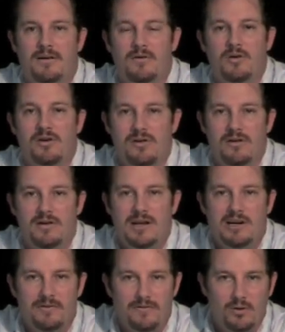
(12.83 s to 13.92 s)
when you're
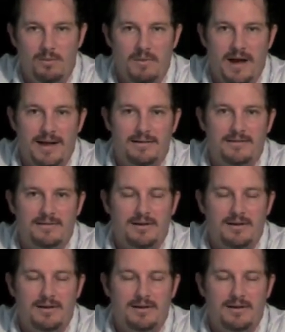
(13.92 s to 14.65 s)
interviewing by